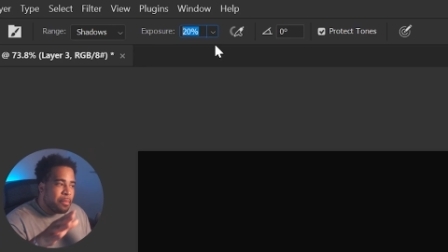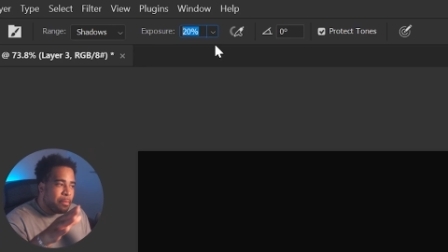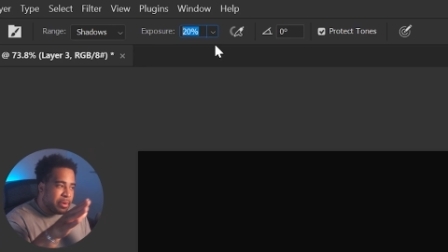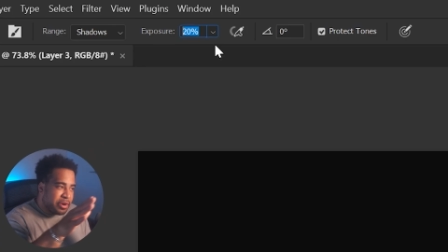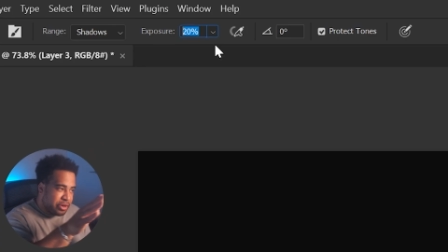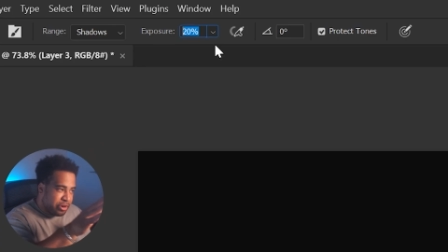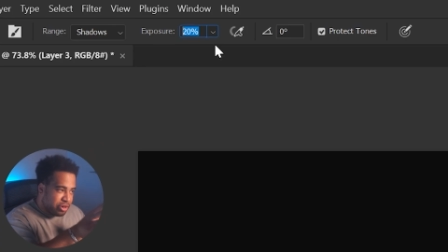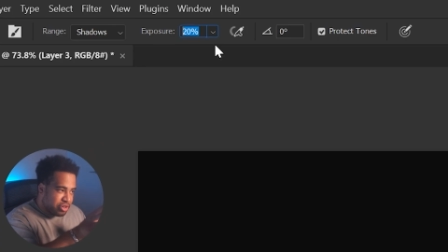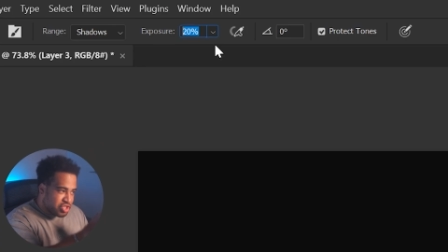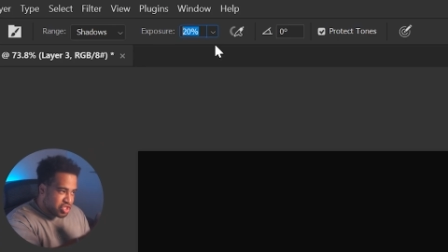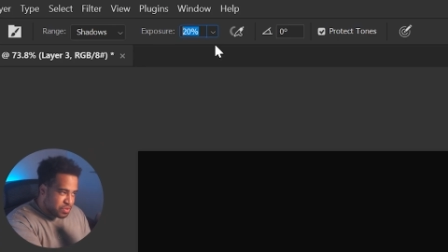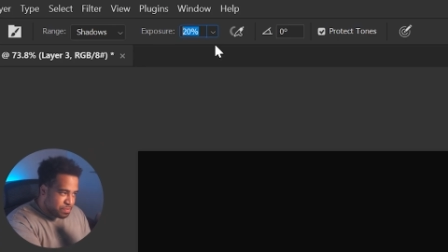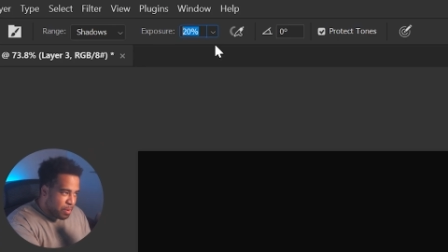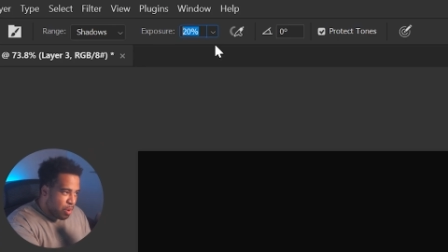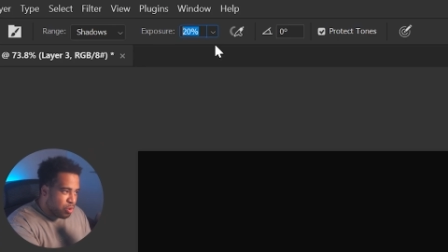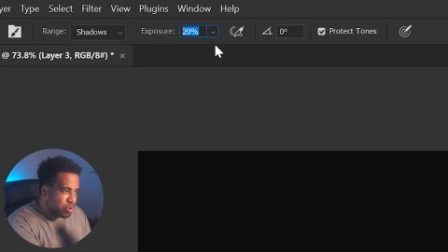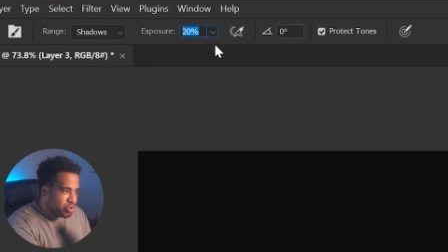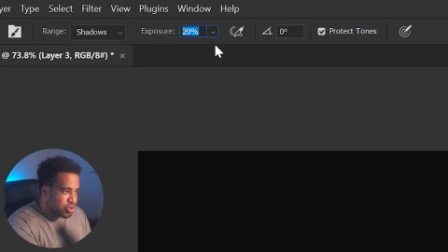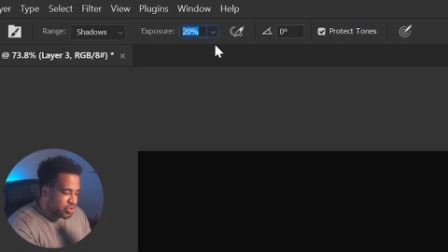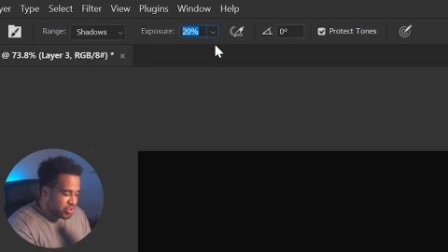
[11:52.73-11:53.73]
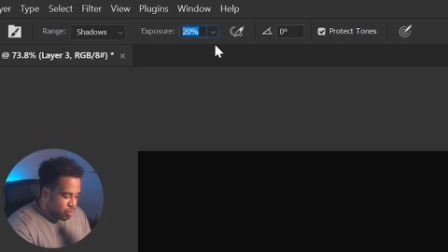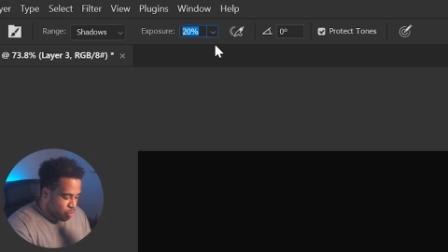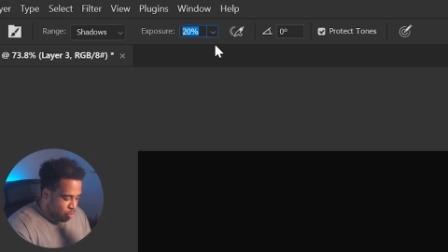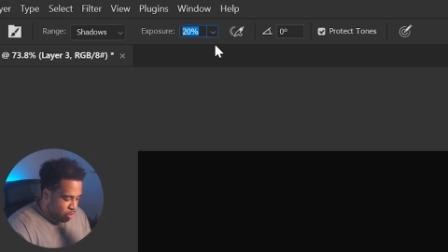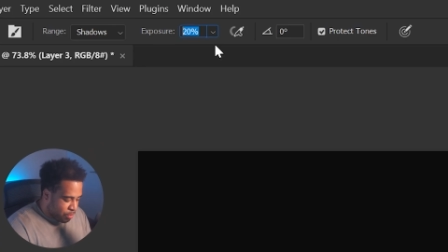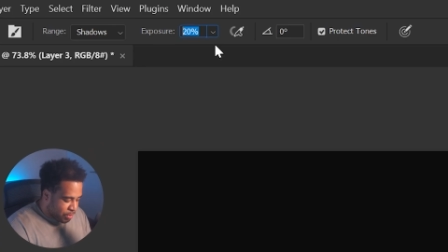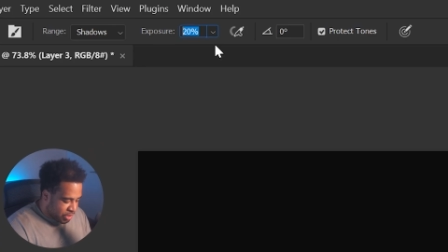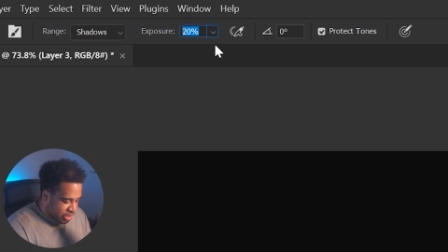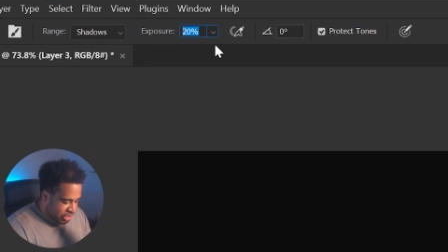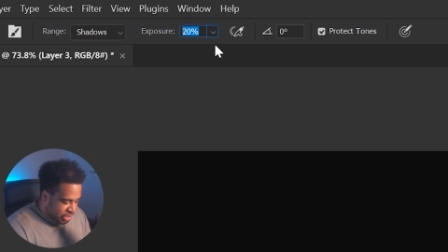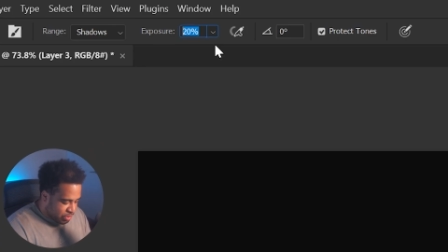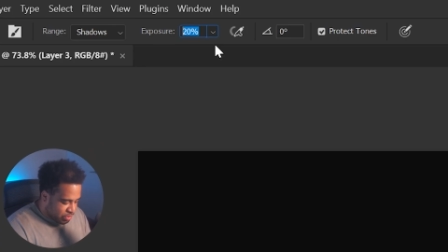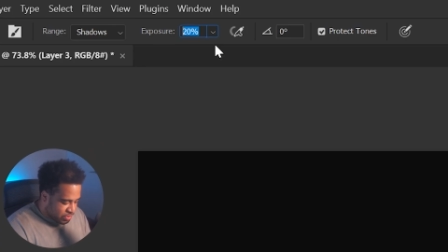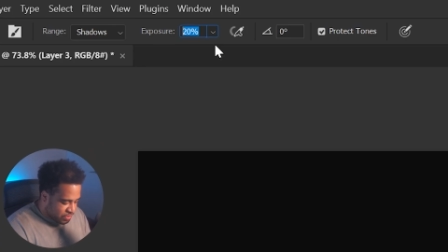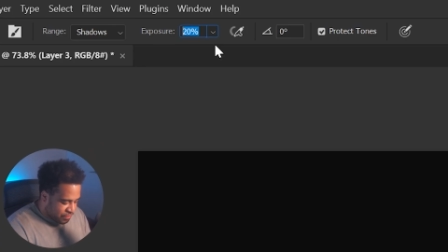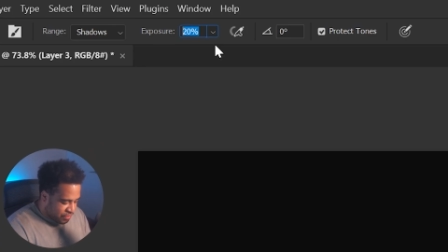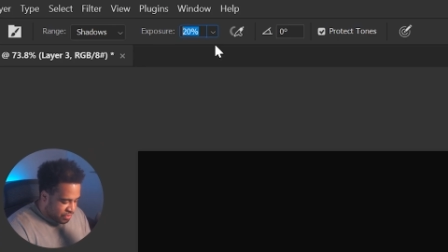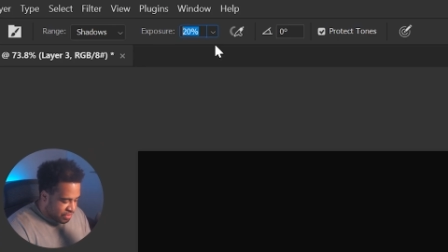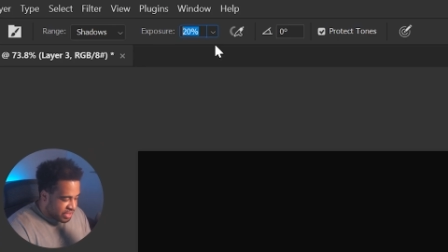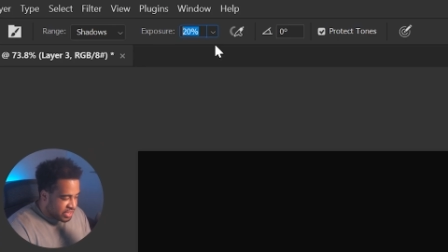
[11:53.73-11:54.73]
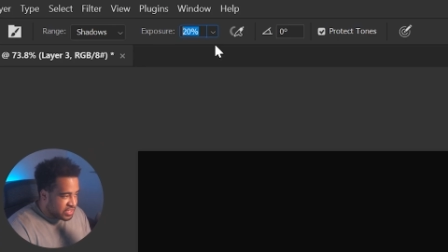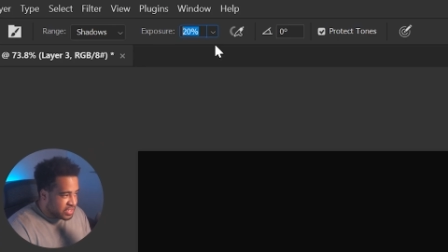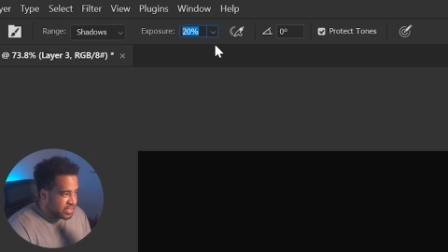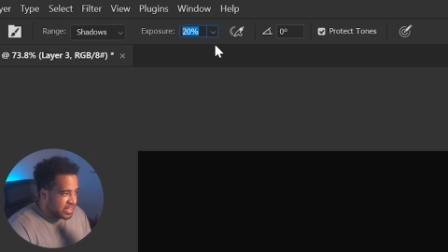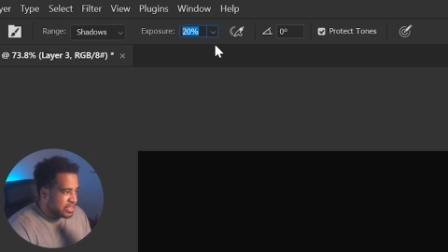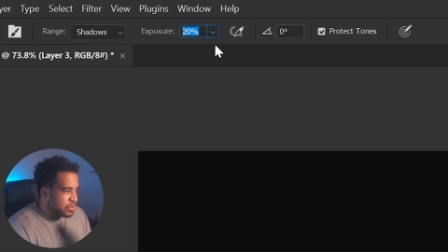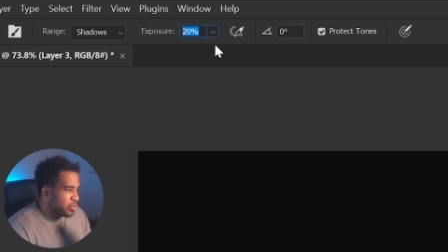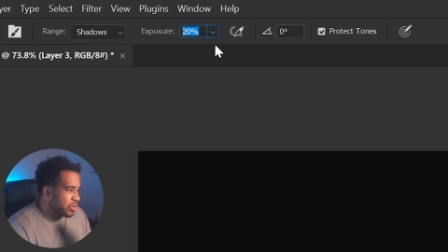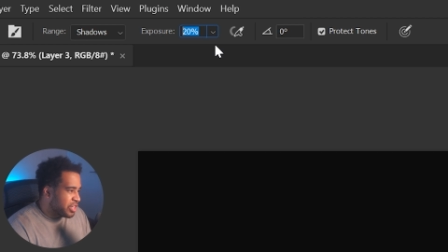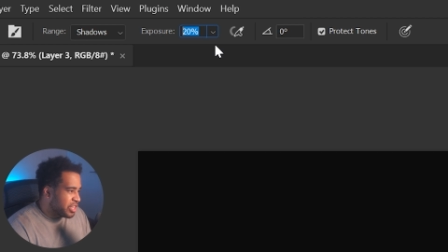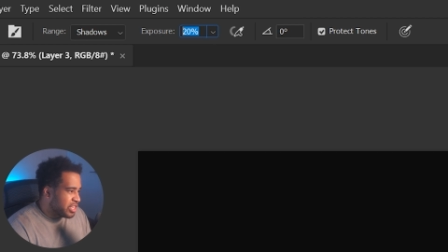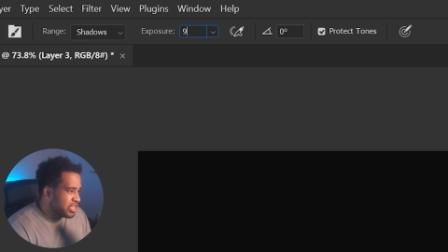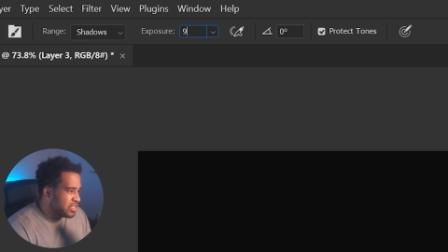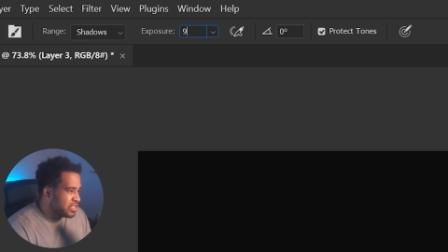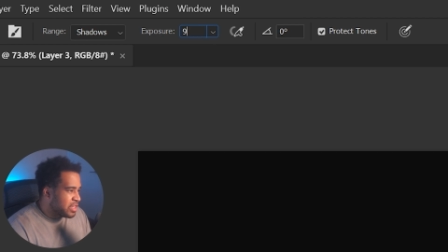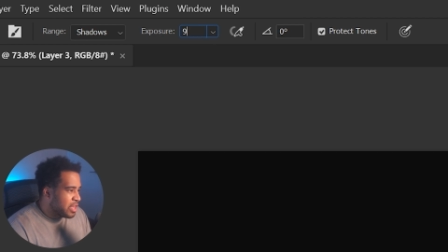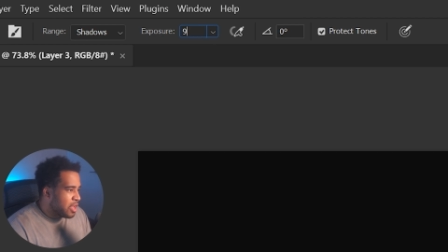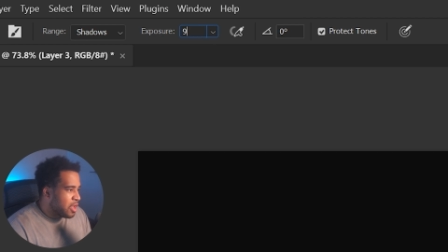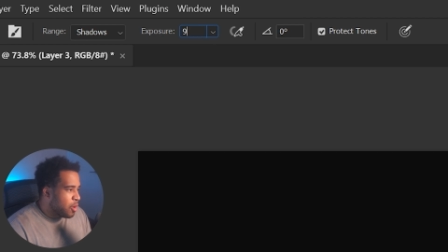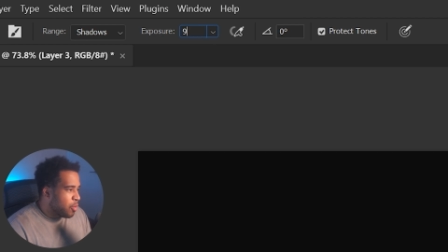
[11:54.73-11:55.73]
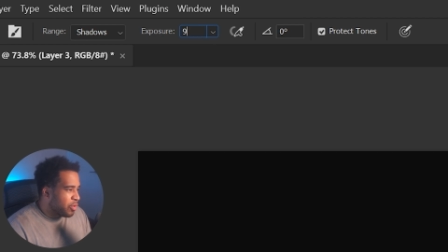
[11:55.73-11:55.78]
but your exposure is the word we're going to use for this because that's what it is.